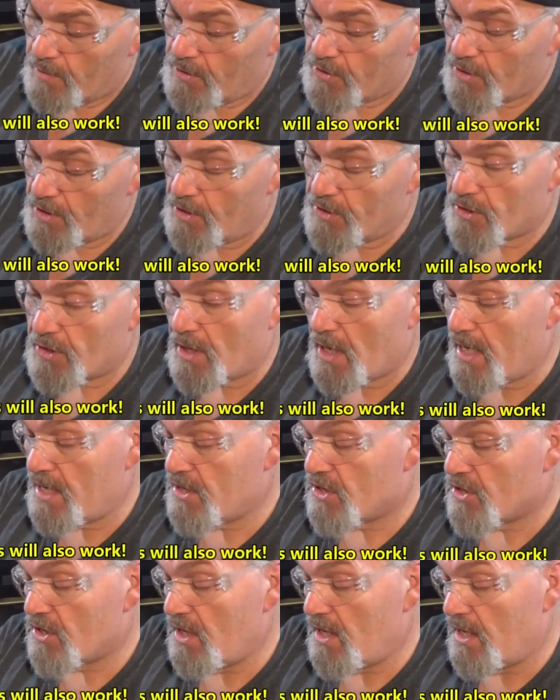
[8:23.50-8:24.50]
this isn't a
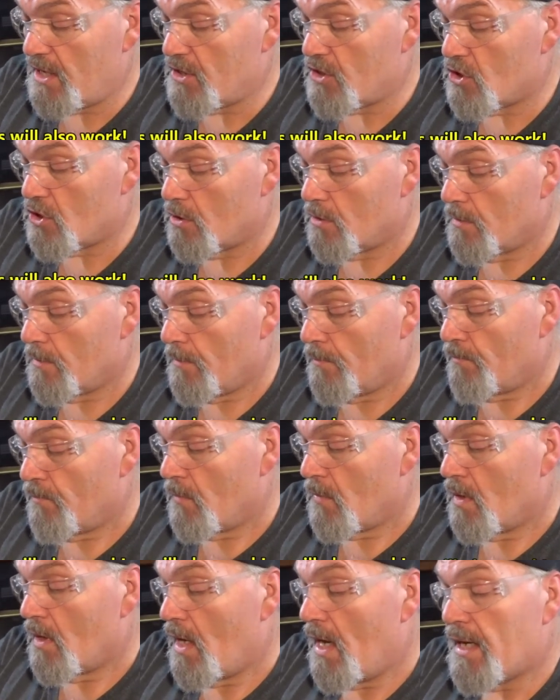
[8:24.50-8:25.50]
cinch
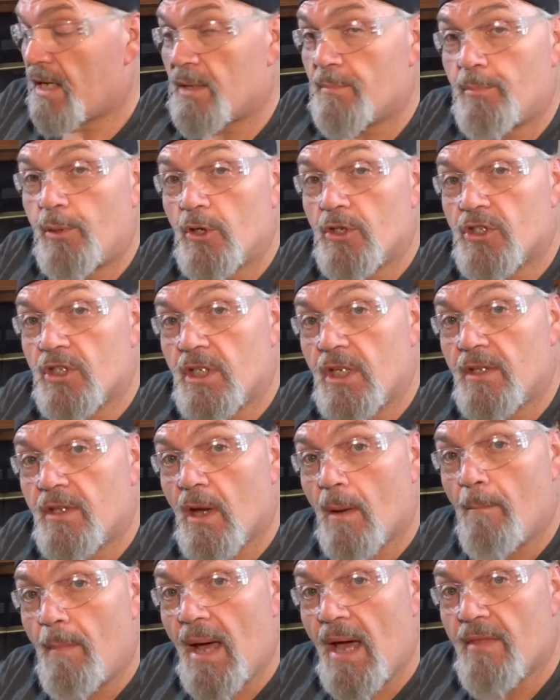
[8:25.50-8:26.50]
I can push it in
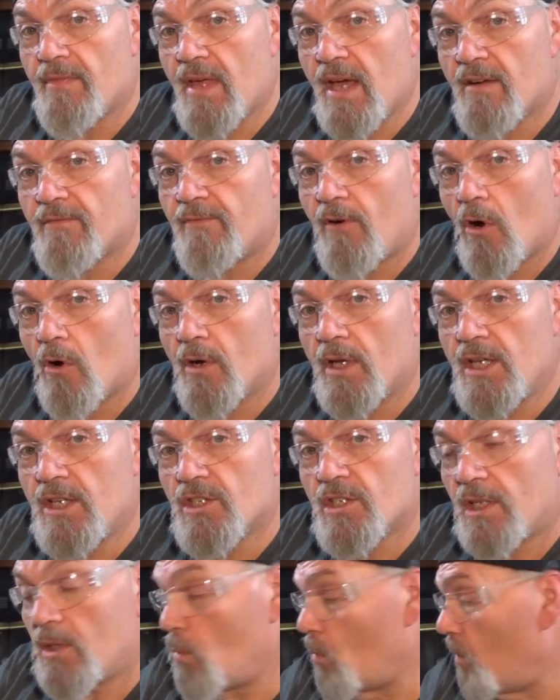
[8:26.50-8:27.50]
there about that far easily